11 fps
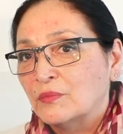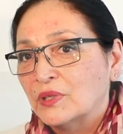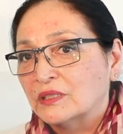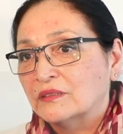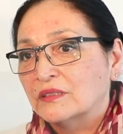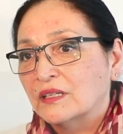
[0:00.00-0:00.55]

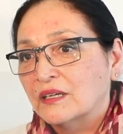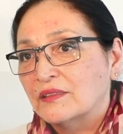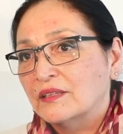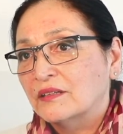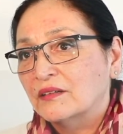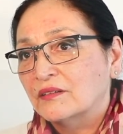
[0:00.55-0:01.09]
But I
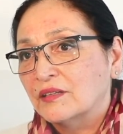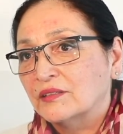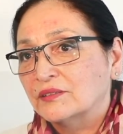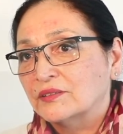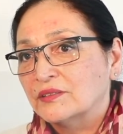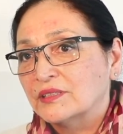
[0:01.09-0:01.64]
think our
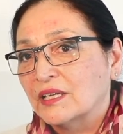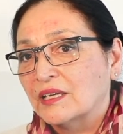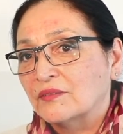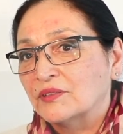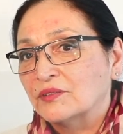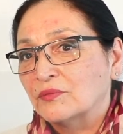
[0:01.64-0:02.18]
elders
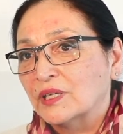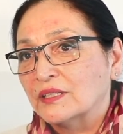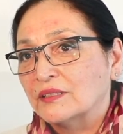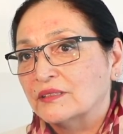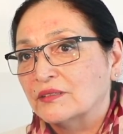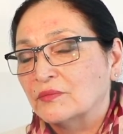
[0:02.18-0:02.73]
have it
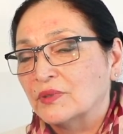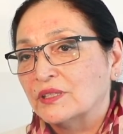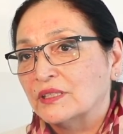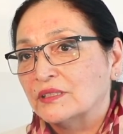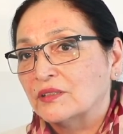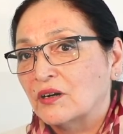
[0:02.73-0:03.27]
right when
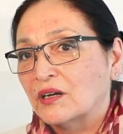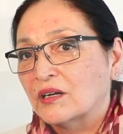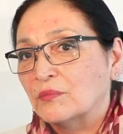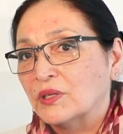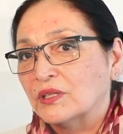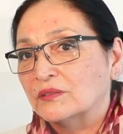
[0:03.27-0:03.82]
they talk
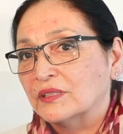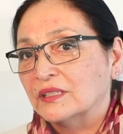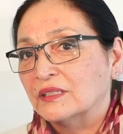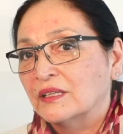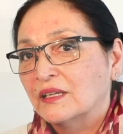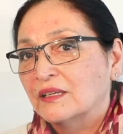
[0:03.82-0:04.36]
about
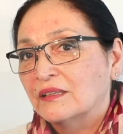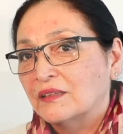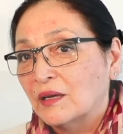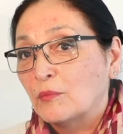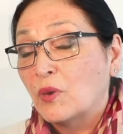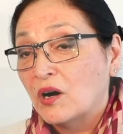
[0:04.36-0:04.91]

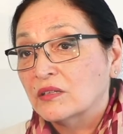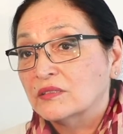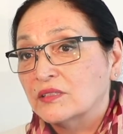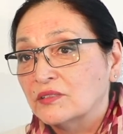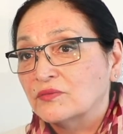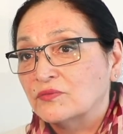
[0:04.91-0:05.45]
that box
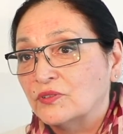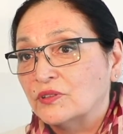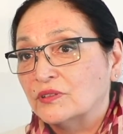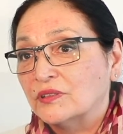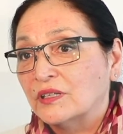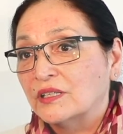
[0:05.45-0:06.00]
is
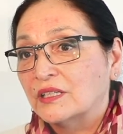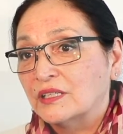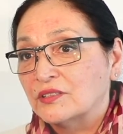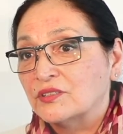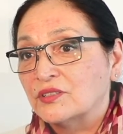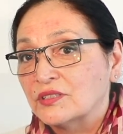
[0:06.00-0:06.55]
full.
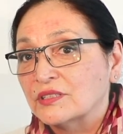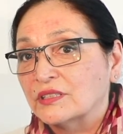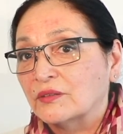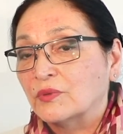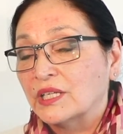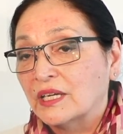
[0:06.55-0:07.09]
It's just
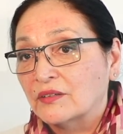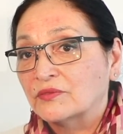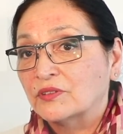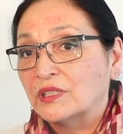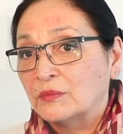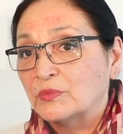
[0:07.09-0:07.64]
that we have
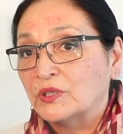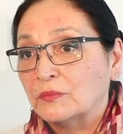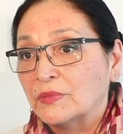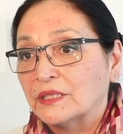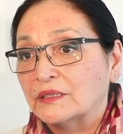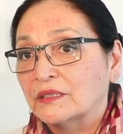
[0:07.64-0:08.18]
to
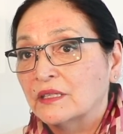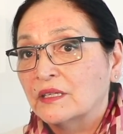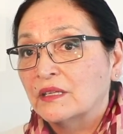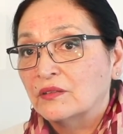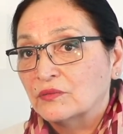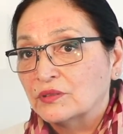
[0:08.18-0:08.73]
implement
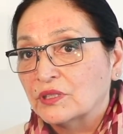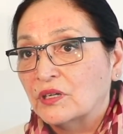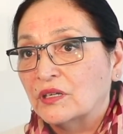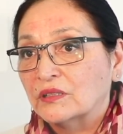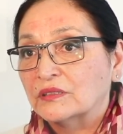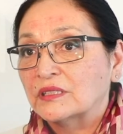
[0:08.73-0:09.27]
those
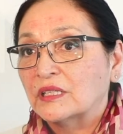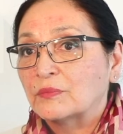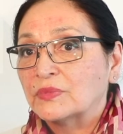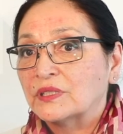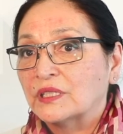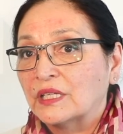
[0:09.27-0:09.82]

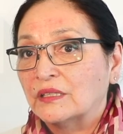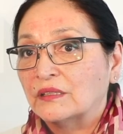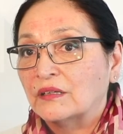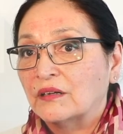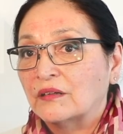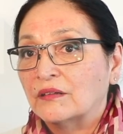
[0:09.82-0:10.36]
concepts and
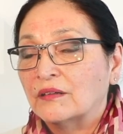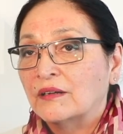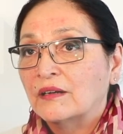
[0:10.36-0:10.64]
our